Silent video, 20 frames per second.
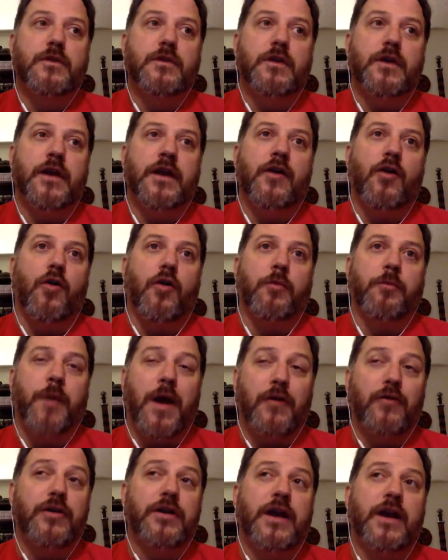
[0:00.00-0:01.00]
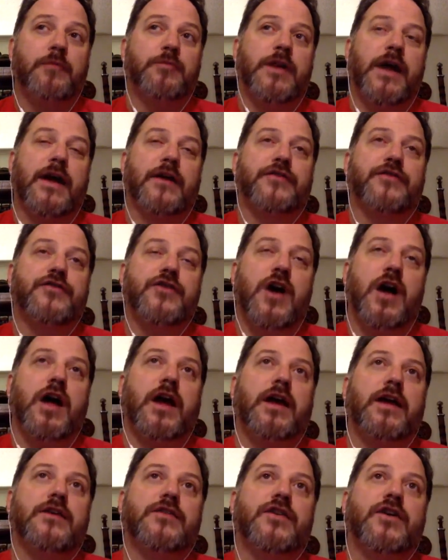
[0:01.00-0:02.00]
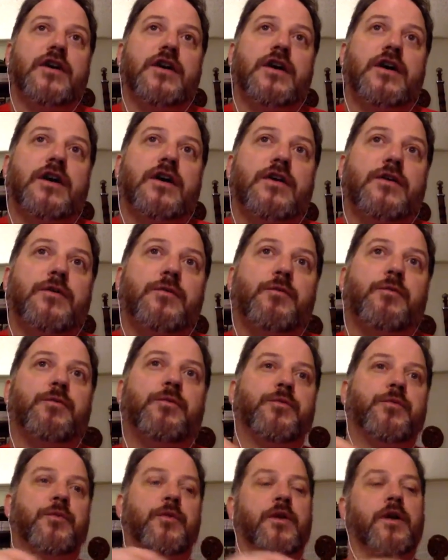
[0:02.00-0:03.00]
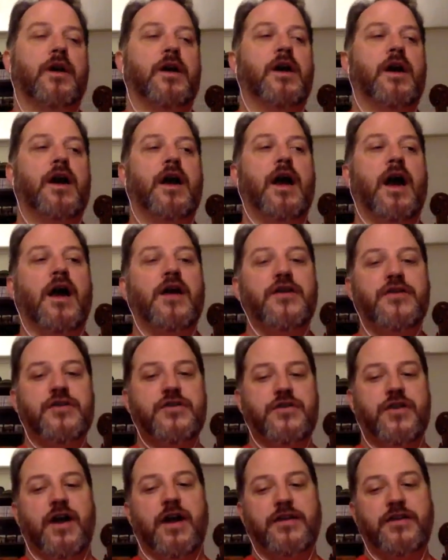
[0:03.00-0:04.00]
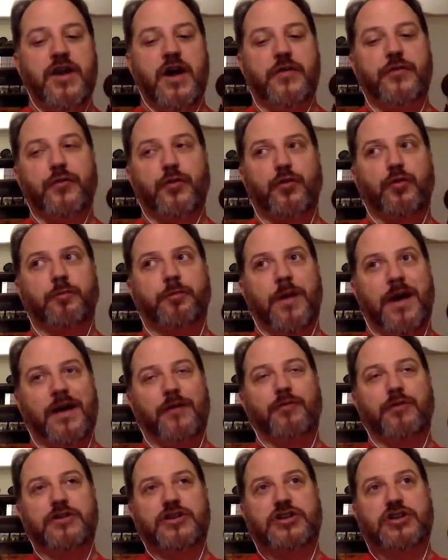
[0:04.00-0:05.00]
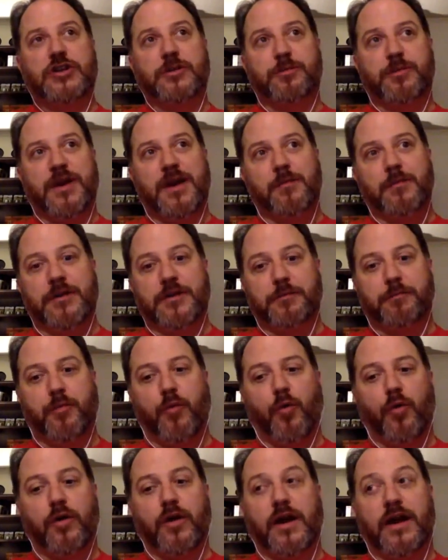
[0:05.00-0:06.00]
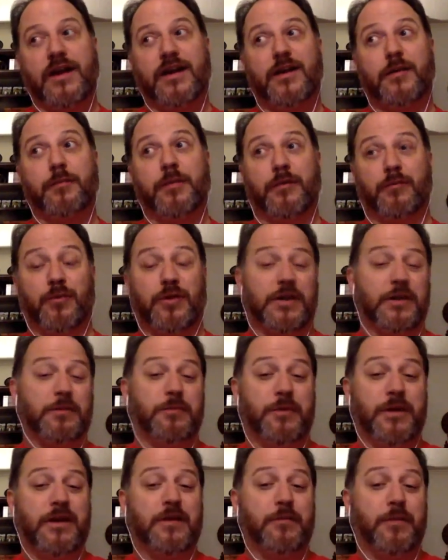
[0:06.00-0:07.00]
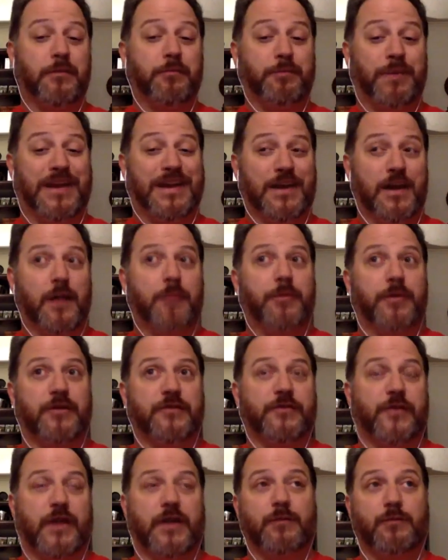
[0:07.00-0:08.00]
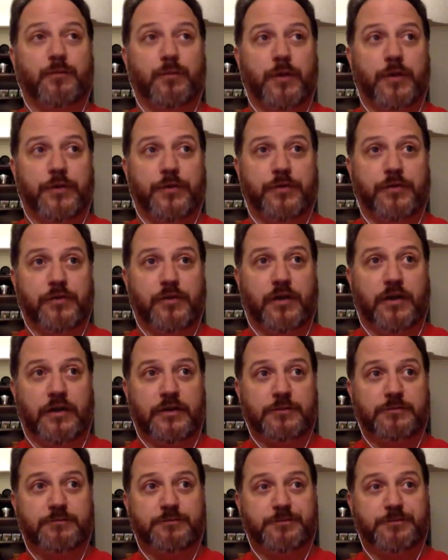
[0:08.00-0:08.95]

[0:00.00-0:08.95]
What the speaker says: In our pirate game last night, another pirate ship came into port, and it had been beaten up in a fight with a